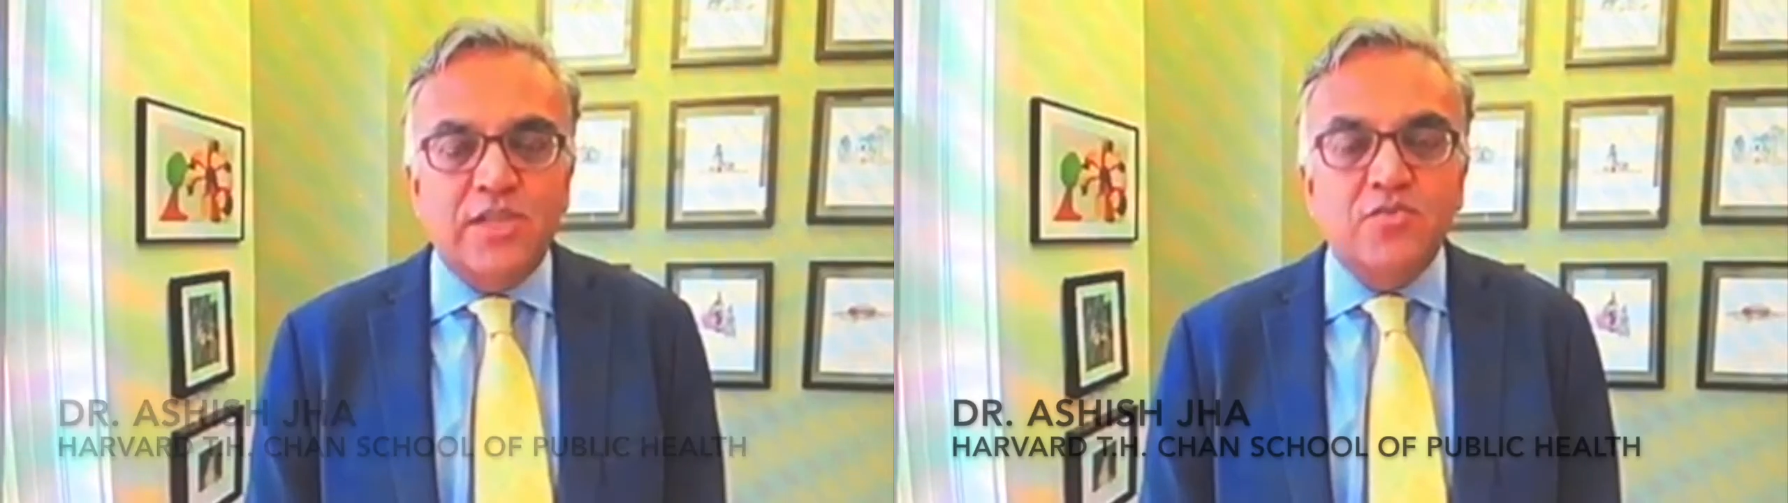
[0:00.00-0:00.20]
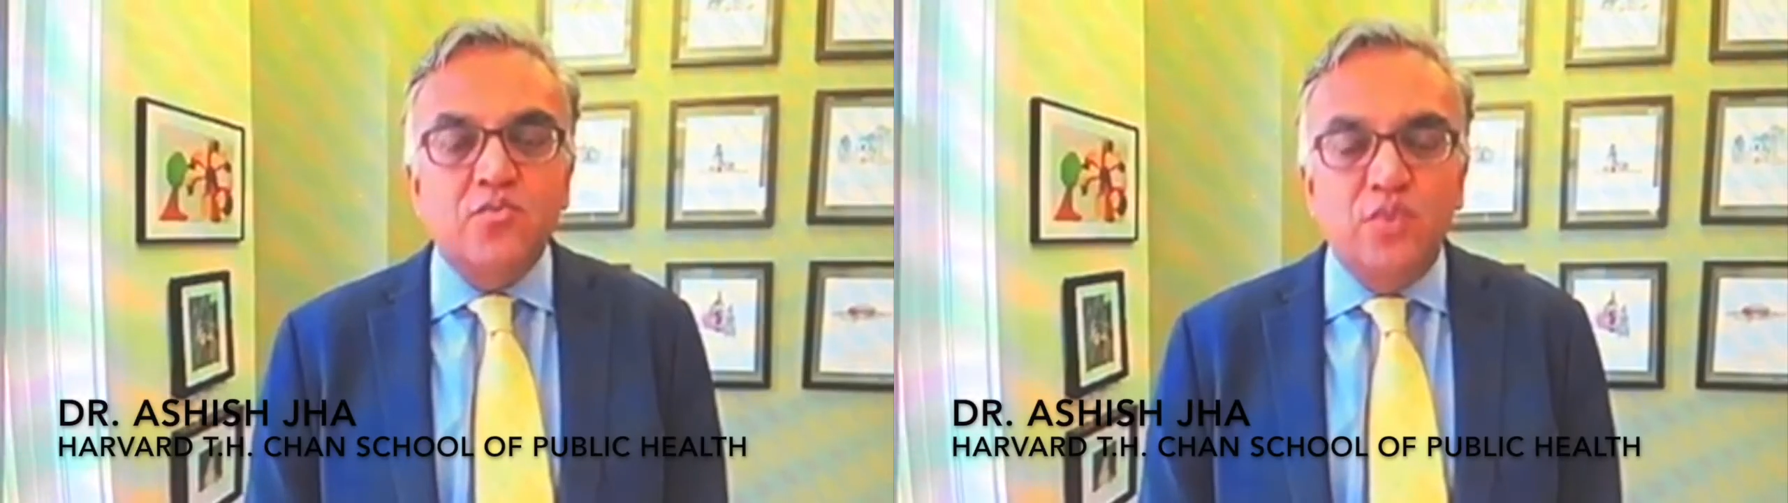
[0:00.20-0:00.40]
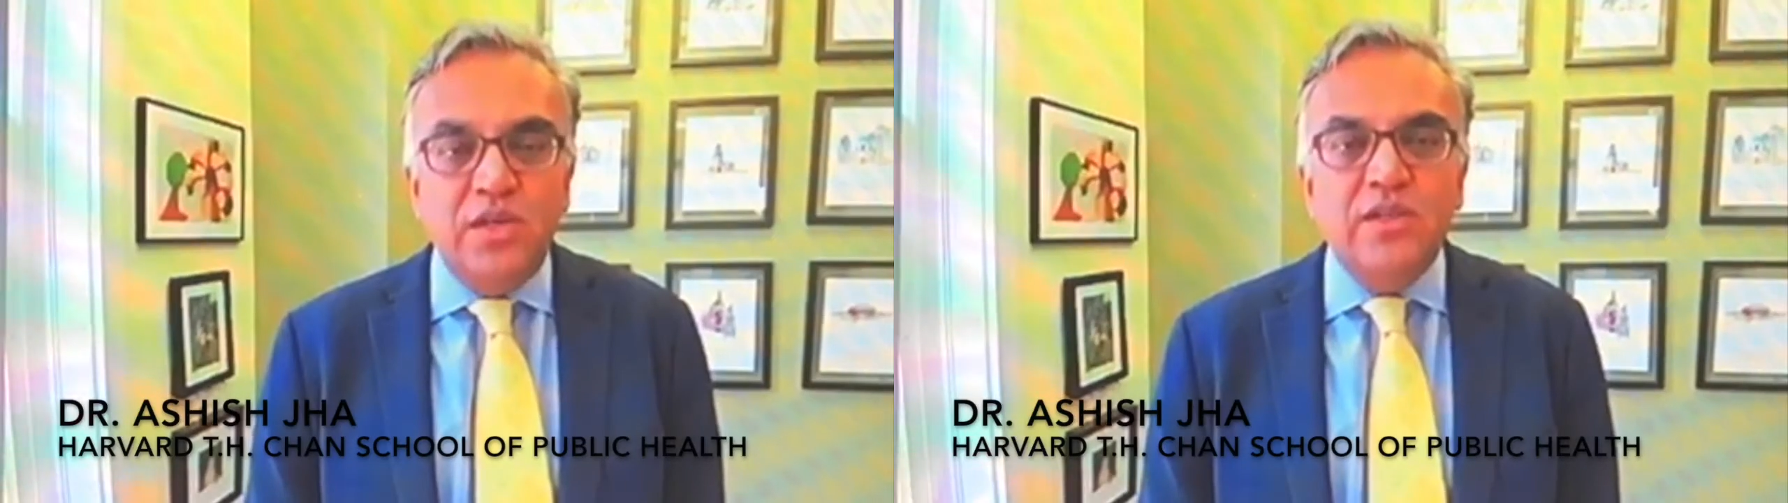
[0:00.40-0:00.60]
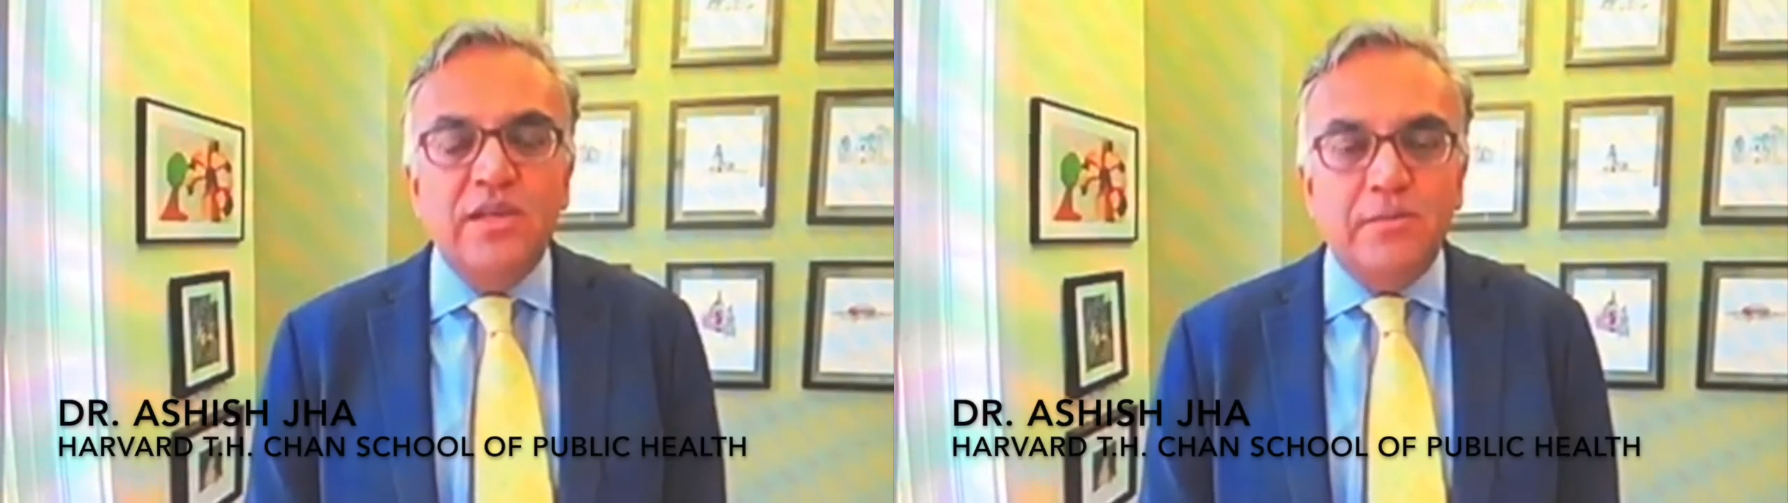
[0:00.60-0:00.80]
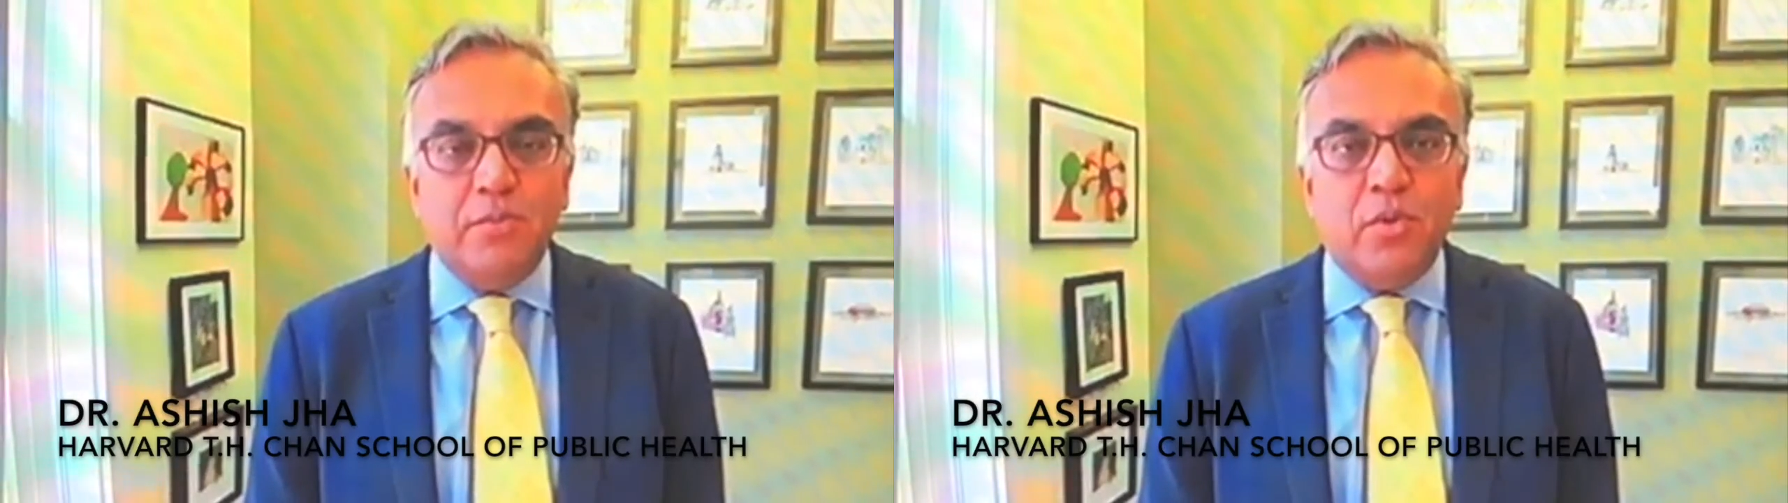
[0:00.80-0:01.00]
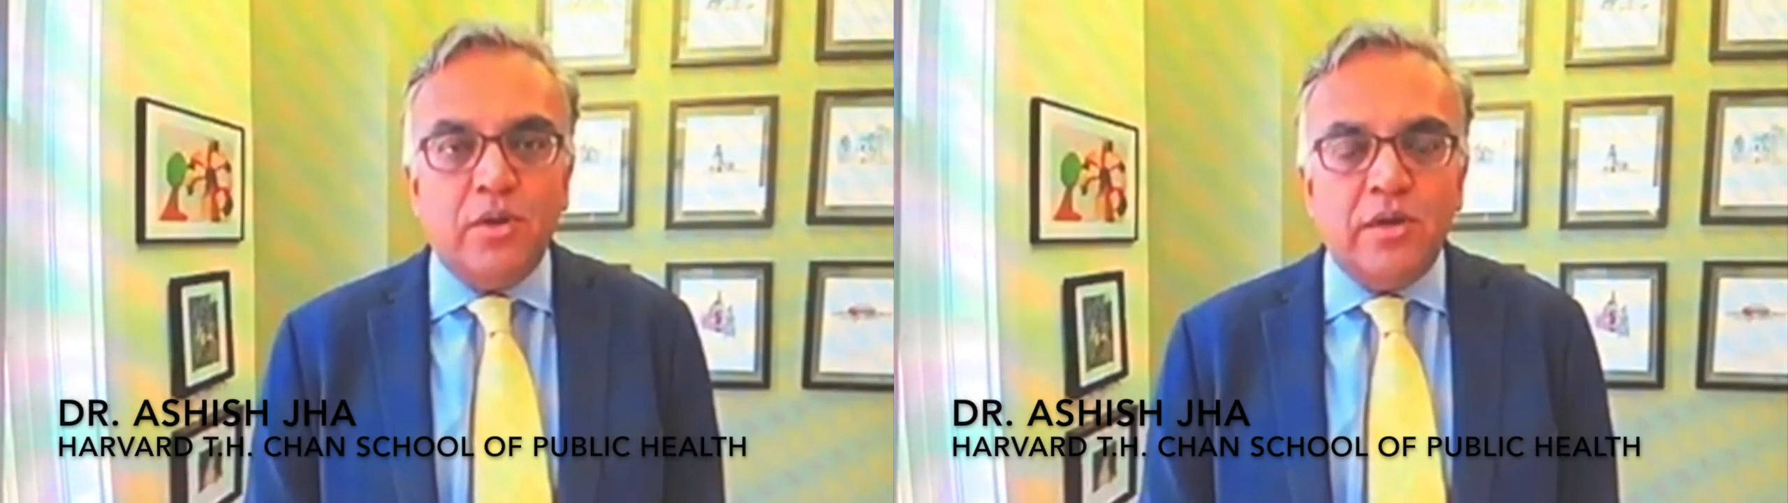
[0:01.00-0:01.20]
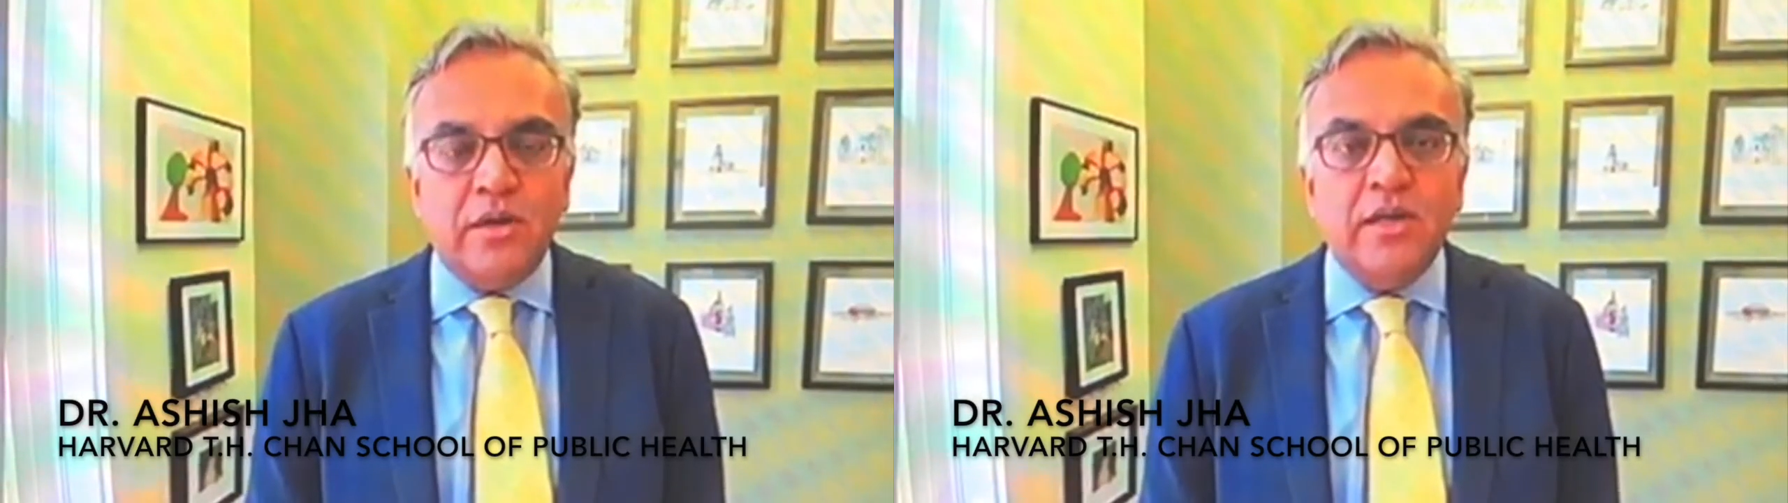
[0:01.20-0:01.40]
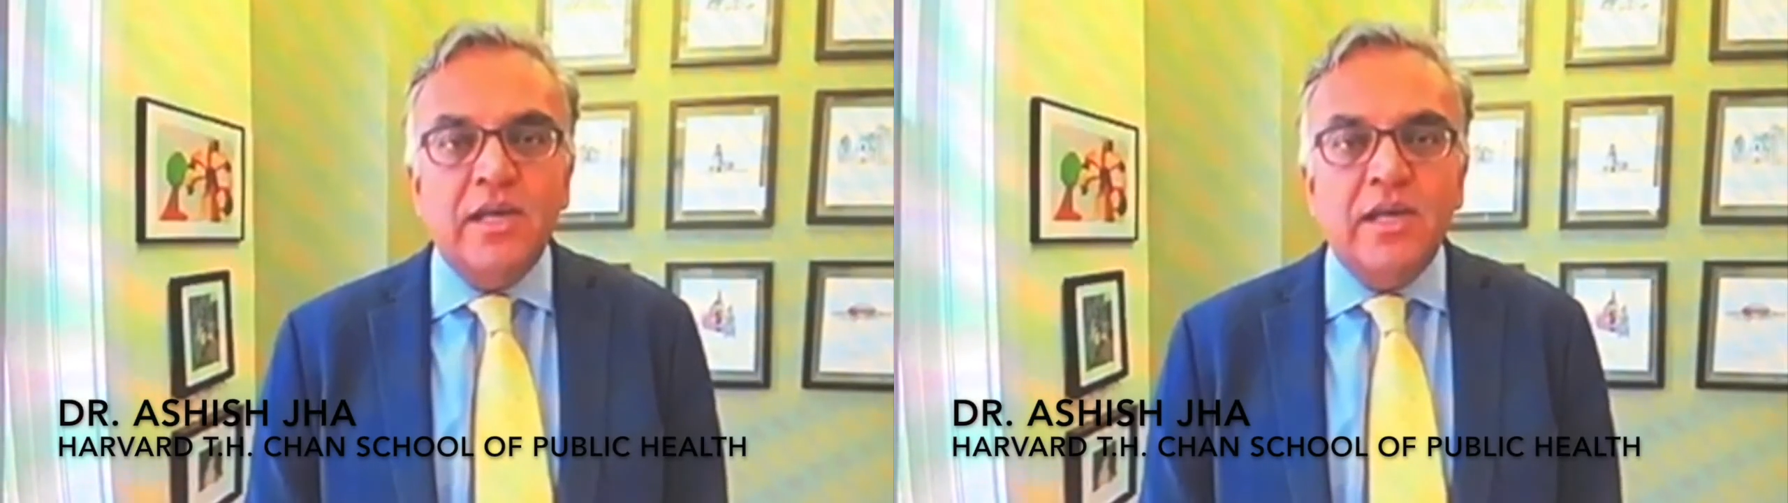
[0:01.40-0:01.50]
it's really important